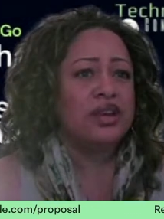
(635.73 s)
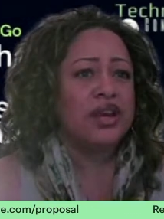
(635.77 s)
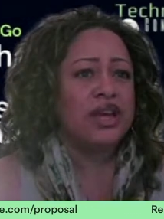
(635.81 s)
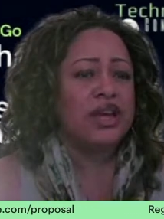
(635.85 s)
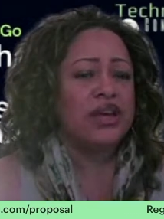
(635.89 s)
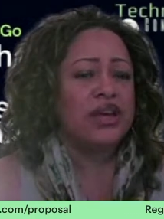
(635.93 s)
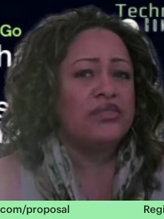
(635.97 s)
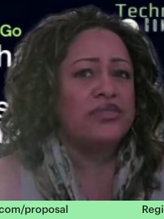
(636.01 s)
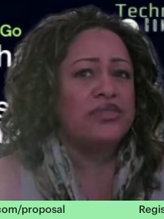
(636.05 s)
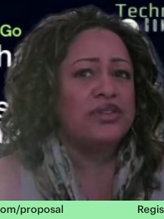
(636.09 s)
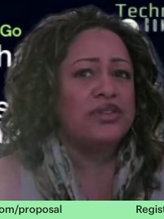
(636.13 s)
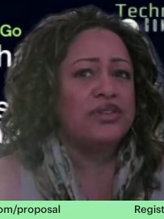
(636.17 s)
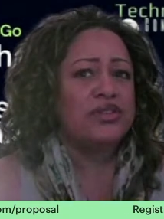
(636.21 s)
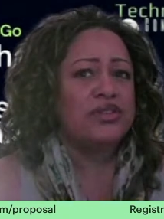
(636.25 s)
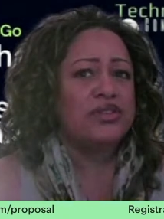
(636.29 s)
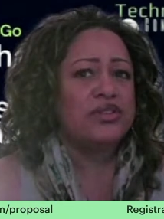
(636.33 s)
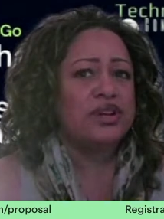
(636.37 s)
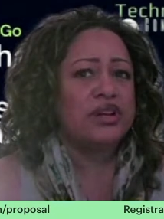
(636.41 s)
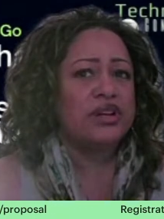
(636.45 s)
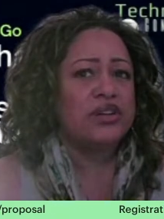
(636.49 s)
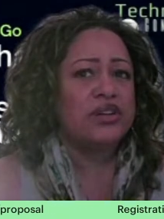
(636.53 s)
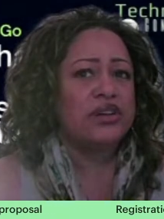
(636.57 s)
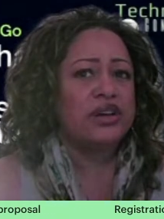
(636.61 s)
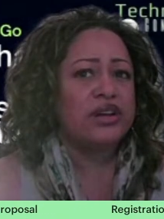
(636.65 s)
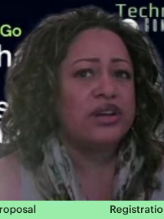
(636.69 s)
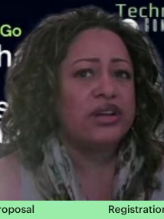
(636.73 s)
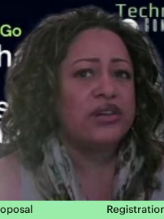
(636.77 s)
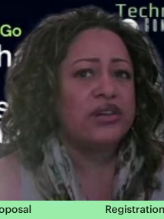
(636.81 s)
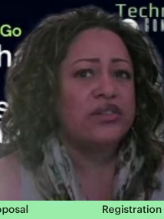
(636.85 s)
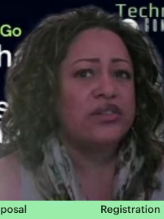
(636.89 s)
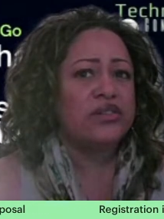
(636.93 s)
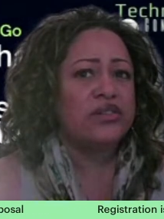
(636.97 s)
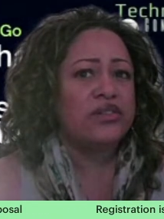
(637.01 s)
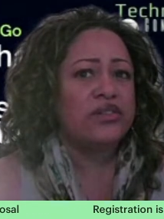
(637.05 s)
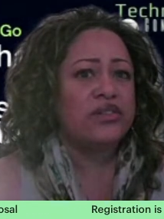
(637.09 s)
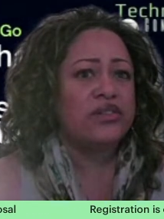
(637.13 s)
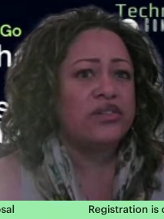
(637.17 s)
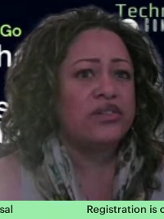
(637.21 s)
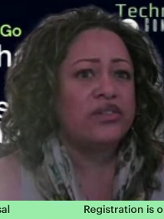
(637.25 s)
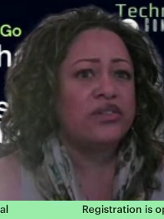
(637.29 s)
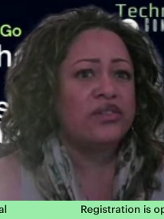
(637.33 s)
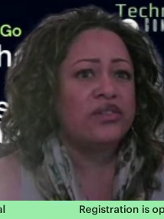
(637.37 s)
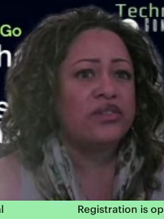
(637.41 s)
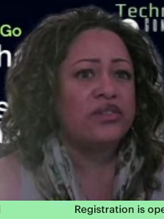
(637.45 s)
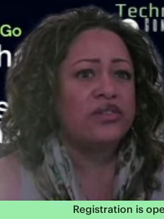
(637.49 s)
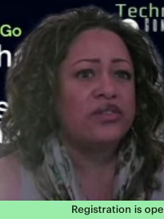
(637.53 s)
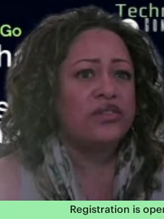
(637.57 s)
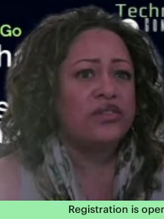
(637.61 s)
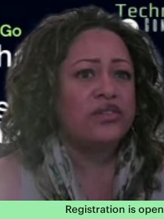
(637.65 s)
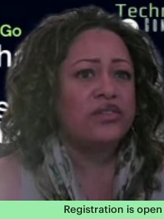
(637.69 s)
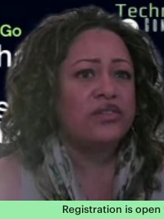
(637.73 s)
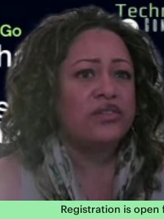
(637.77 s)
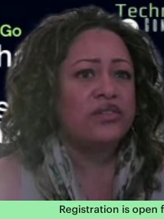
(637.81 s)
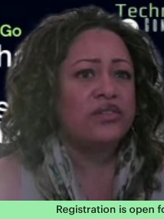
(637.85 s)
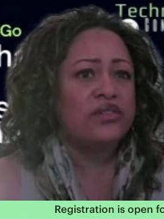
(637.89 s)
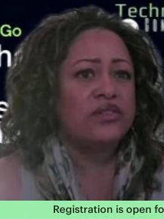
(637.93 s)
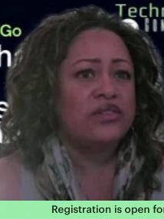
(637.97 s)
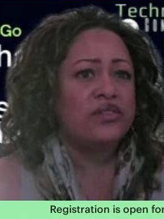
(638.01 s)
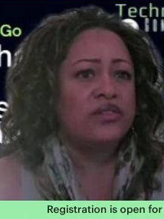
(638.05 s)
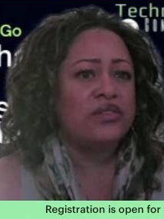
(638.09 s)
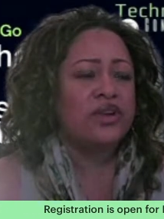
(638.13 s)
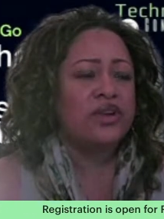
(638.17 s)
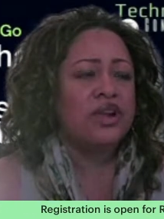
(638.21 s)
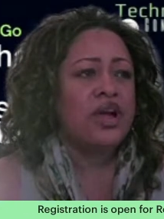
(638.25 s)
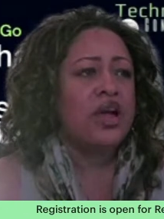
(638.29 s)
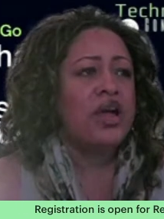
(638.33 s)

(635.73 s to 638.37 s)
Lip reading: Let's try it. Let's give it a go. All right.